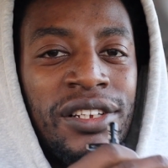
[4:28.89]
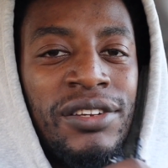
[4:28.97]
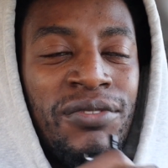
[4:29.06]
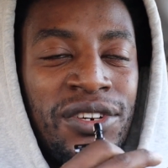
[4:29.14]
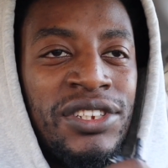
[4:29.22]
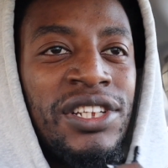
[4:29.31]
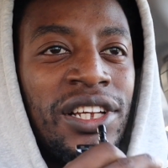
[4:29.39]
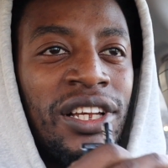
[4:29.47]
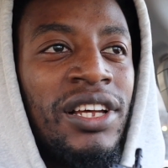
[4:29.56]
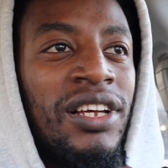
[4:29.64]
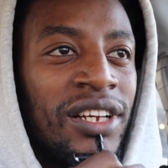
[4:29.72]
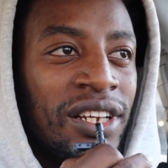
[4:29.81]
The first thing
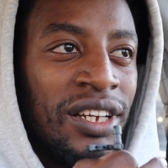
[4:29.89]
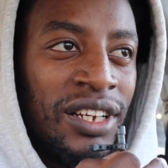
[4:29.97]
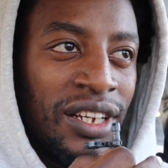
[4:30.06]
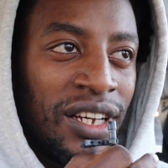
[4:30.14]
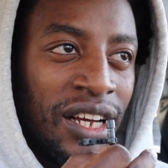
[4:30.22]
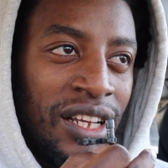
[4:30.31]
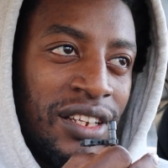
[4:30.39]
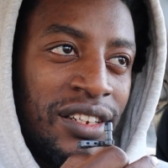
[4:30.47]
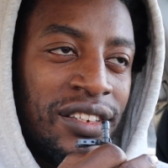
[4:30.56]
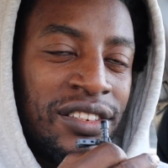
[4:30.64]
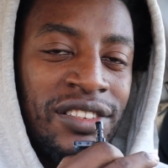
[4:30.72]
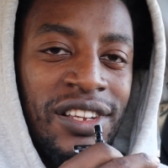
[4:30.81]
I did
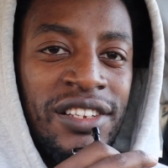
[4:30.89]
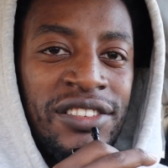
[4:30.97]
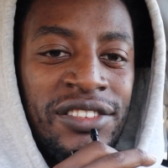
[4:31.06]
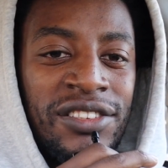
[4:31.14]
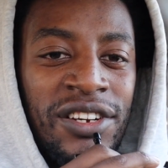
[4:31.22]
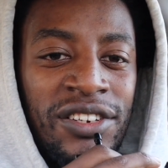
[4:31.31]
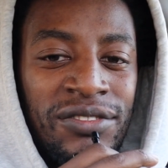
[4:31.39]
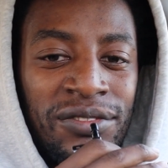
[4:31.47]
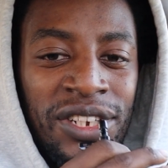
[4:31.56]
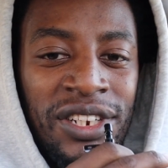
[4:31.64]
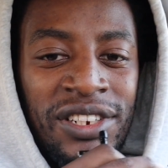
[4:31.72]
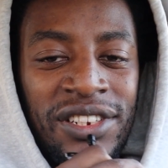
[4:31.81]
is I just started reading.